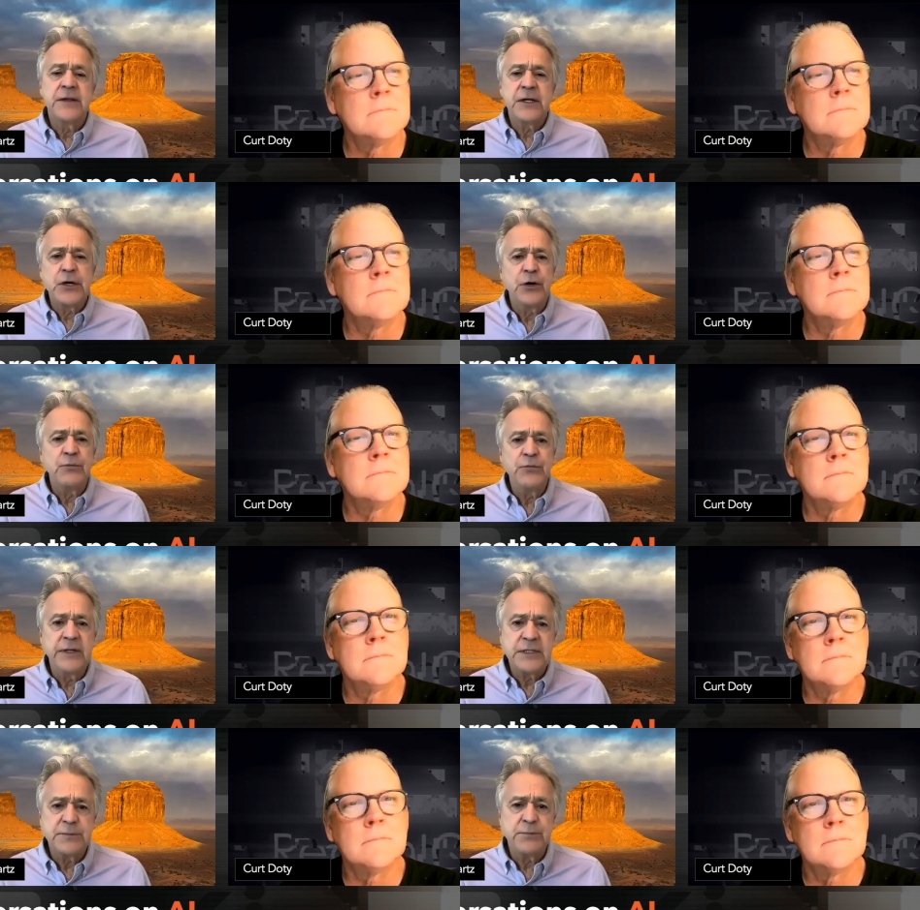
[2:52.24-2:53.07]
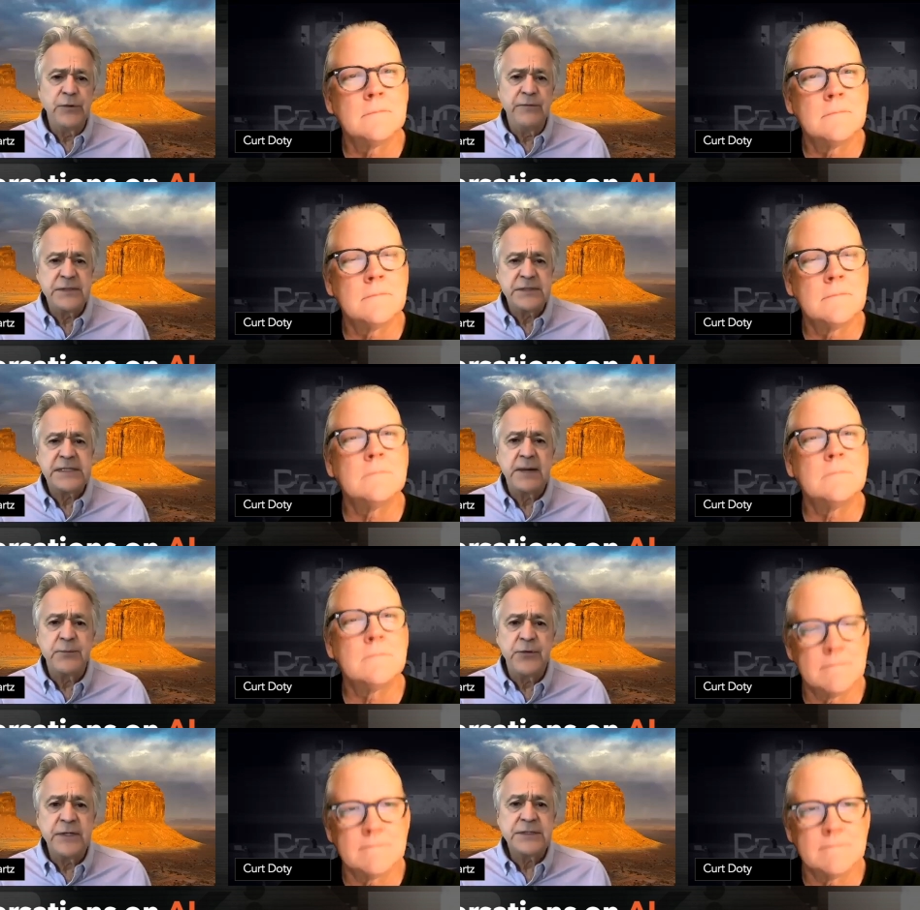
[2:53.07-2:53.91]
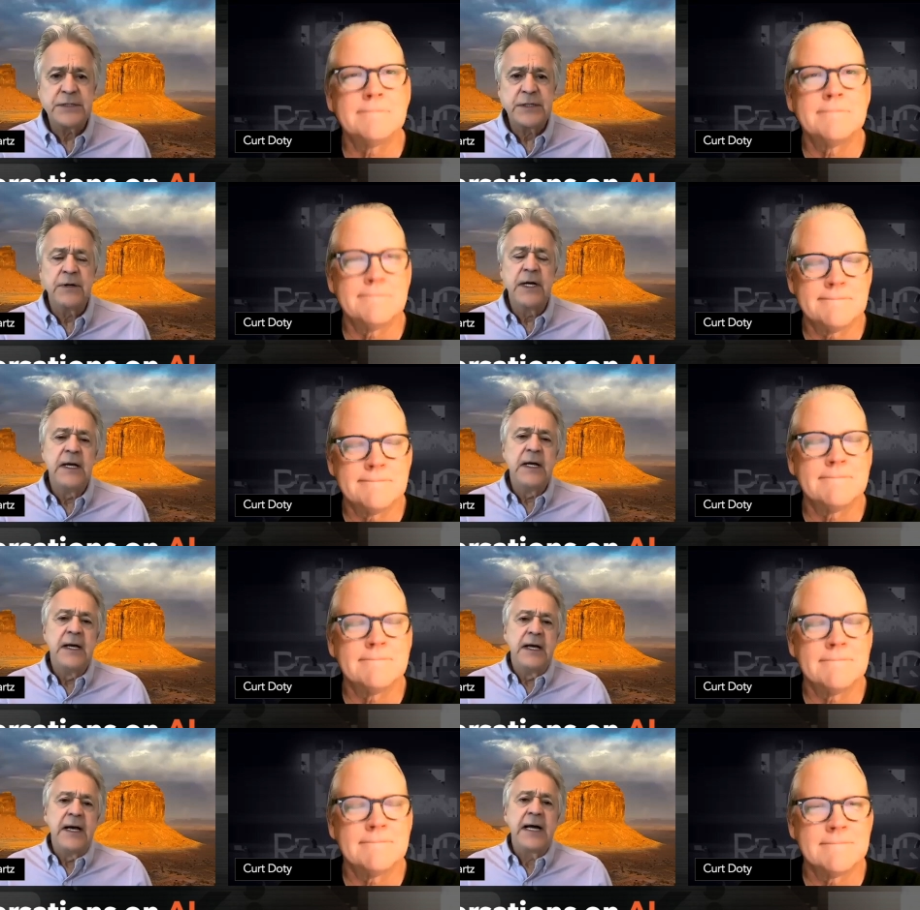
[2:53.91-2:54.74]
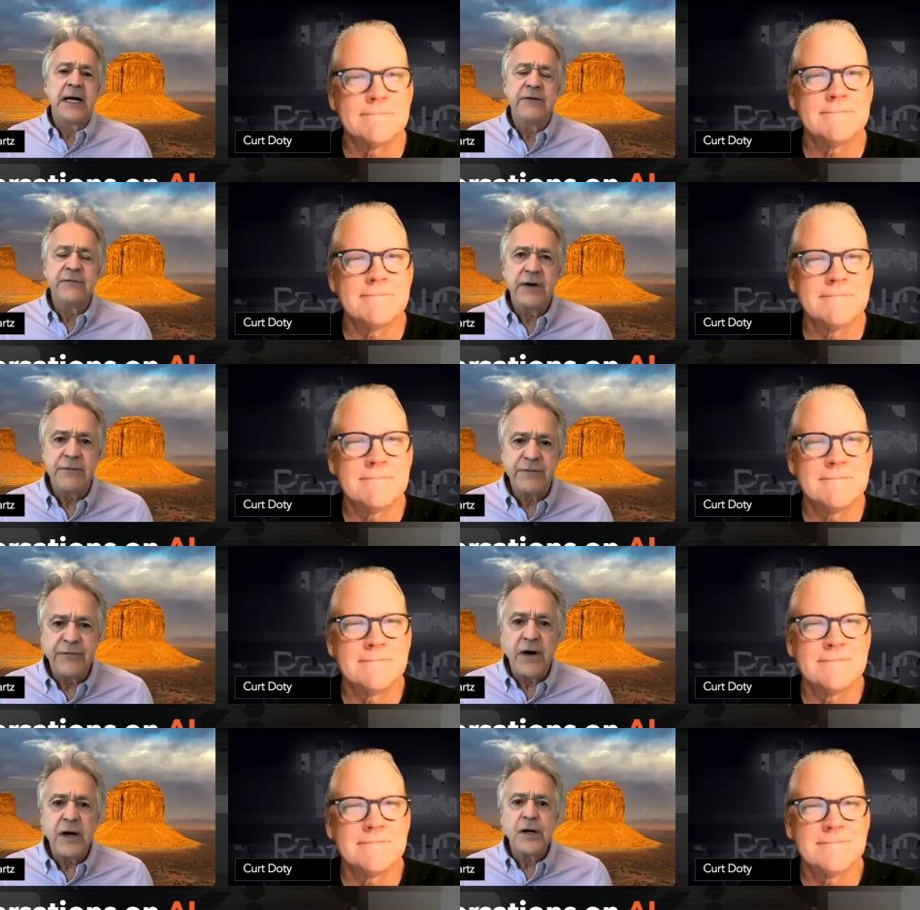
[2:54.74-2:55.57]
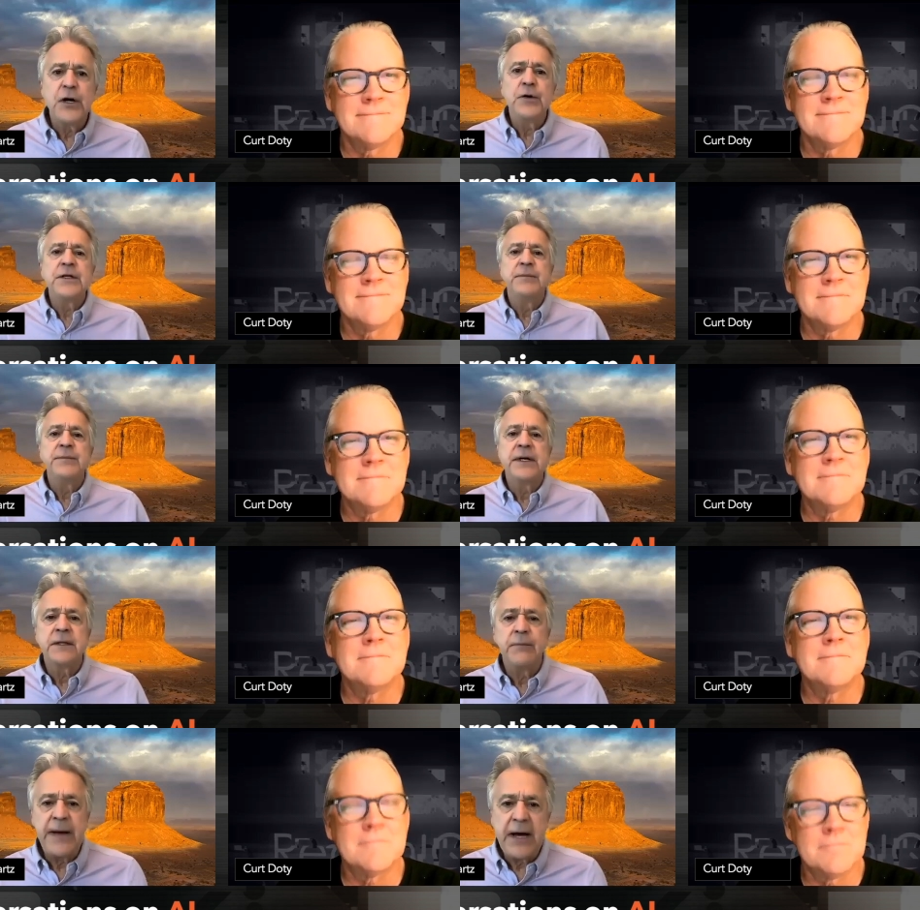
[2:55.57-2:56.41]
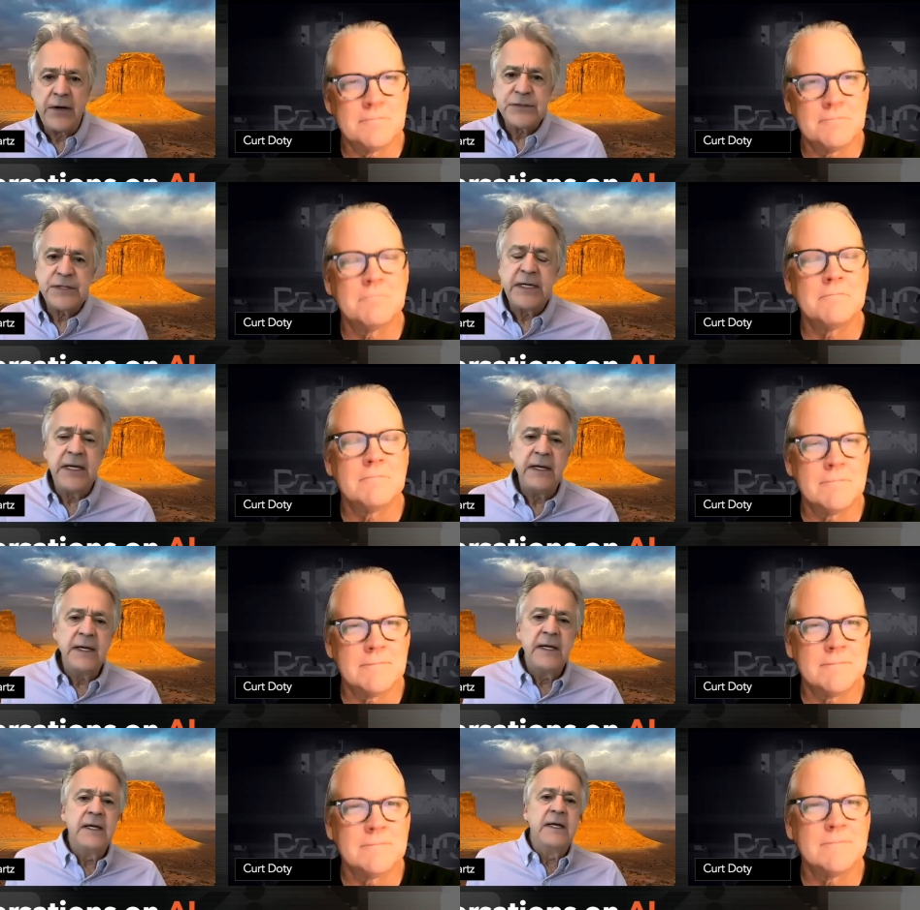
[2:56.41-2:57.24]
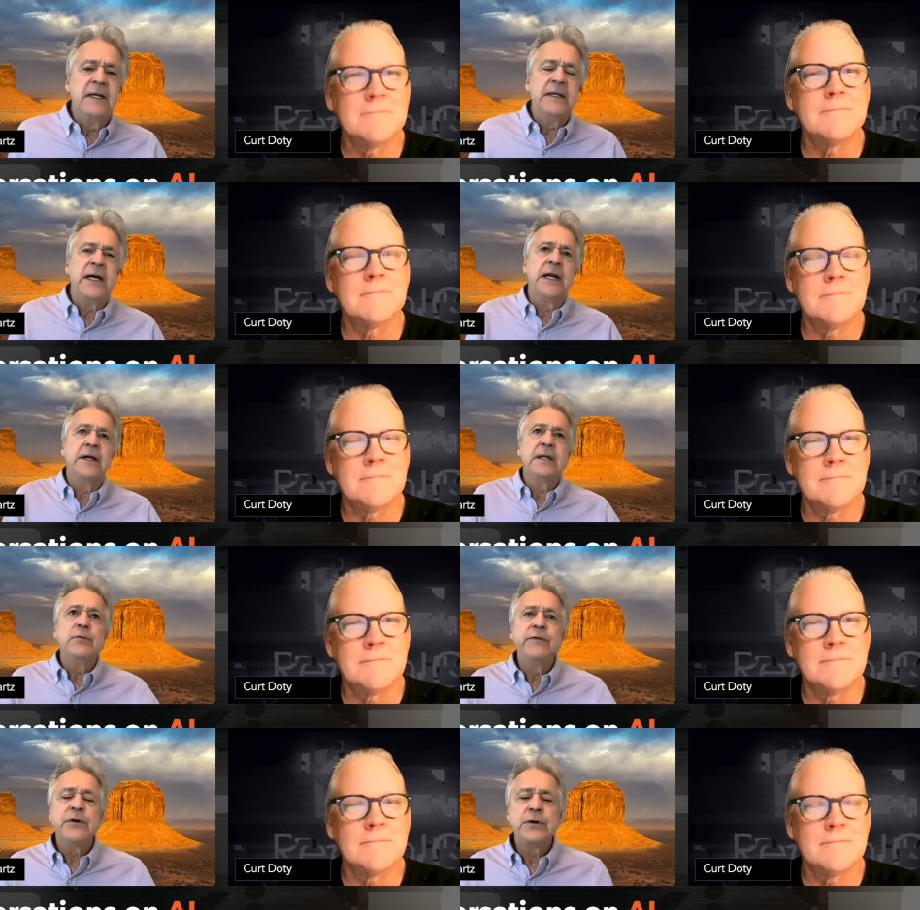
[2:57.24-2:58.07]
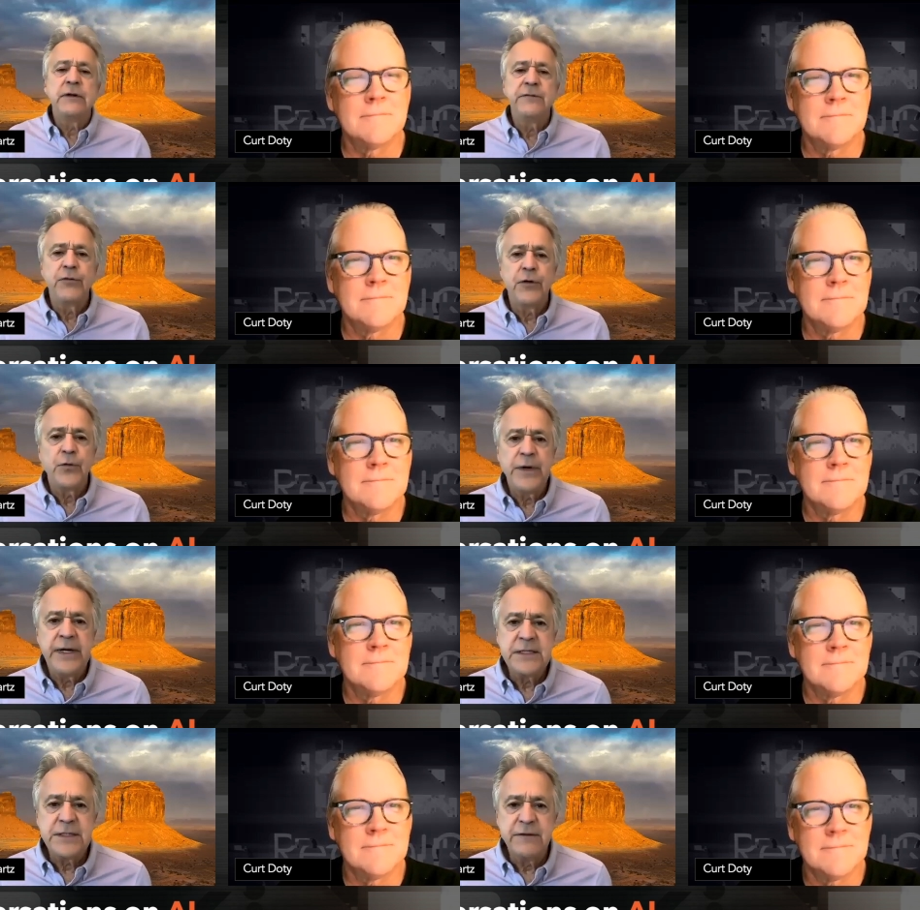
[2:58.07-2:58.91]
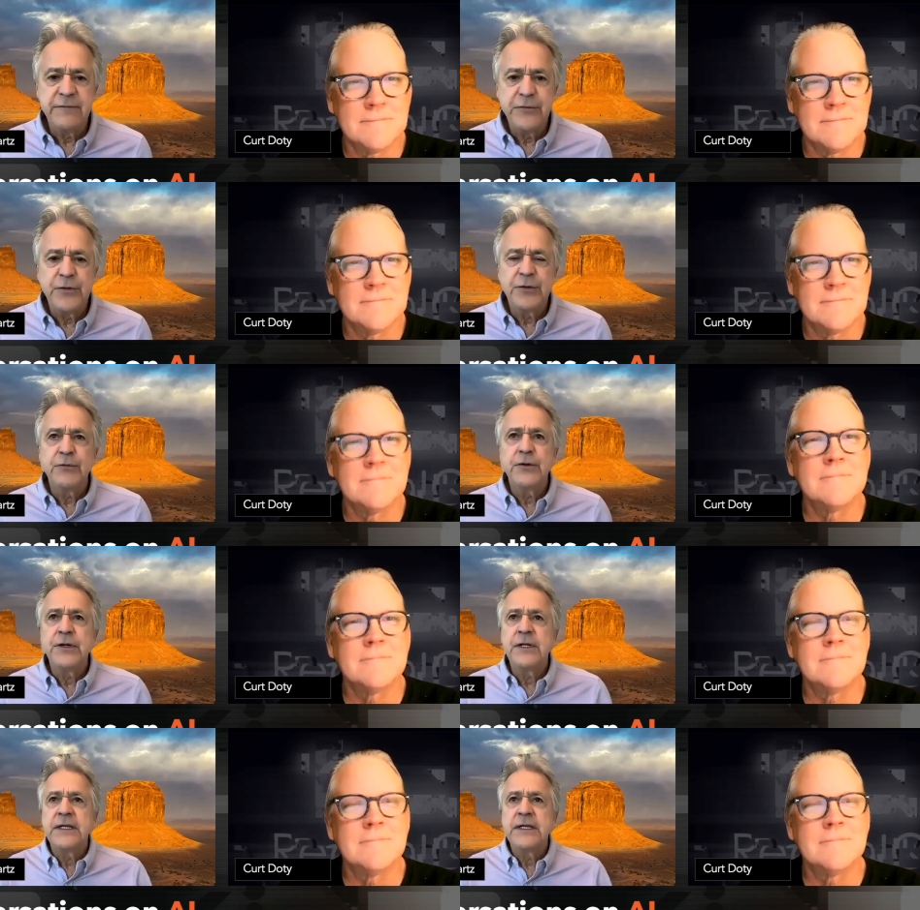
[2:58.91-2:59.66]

Speaker 1: the Coen Brothers movies at that point. So I got involved with Fargo and The Big Lebowski. They have another movie called Four Weddings and a Funeral,